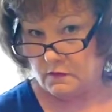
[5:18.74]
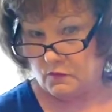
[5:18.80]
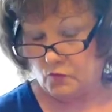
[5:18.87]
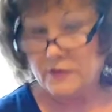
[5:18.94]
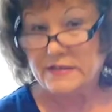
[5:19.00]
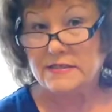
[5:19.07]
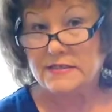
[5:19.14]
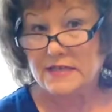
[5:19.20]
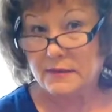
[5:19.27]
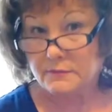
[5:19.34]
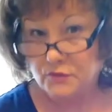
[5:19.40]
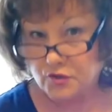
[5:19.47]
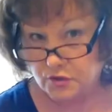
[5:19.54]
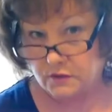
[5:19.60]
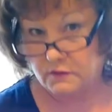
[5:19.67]

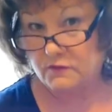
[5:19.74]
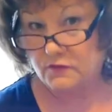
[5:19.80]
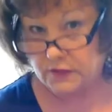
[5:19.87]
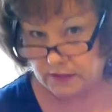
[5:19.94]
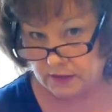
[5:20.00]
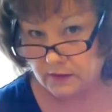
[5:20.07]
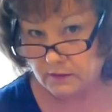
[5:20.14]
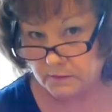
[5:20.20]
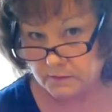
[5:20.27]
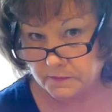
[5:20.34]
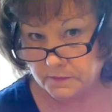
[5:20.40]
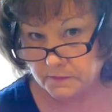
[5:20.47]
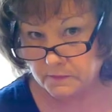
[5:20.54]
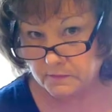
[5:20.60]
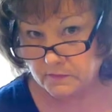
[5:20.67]
redemption for him.
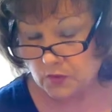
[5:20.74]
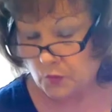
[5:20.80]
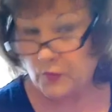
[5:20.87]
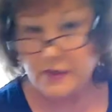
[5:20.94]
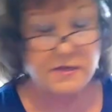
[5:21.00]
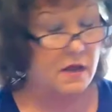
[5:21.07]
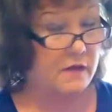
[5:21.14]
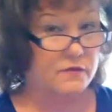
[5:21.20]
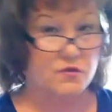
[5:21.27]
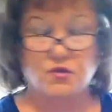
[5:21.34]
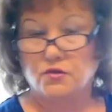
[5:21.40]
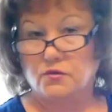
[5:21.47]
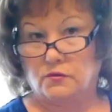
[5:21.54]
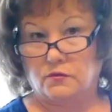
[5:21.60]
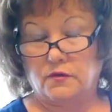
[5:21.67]
We know the
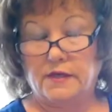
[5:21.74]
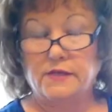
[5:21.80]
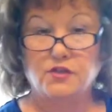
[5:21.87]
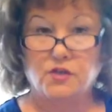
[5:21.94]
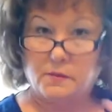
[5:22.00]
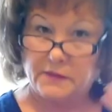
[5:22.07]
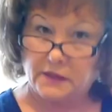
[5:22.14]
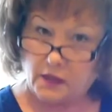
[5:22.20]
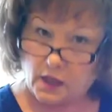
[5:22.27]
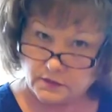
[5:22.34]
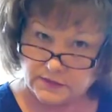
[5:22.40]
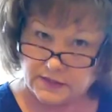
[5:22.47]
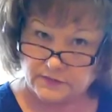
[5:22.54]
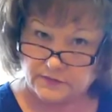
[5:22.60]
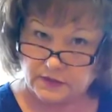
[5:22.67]
story. Job had
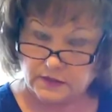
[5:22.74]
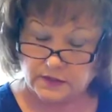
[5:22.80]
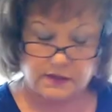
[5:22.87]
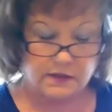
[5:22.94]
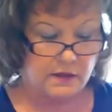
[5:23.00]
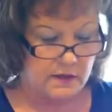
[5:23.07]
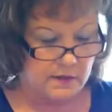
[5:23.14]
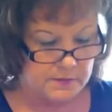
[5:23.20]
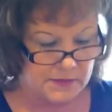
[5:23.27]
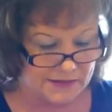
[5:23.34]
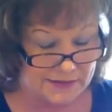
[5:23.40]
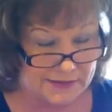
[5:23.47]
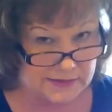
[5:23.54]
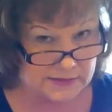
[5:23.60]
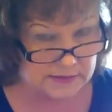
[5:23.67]
lost everything. But
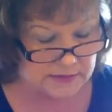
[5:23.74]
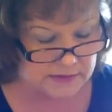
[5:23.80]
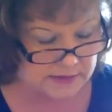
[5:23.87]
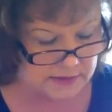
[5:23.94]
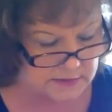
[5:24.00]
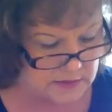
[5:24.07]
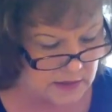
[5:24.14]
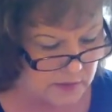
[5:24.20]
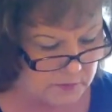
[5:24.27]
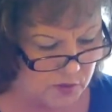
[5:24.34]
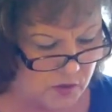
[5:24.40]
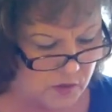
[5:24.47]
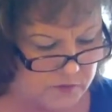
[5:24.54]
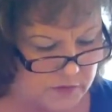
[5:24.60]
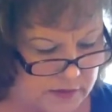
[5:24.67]
listen to this. Now I'm going
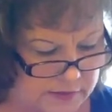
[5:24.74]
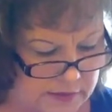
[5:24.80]
to go over to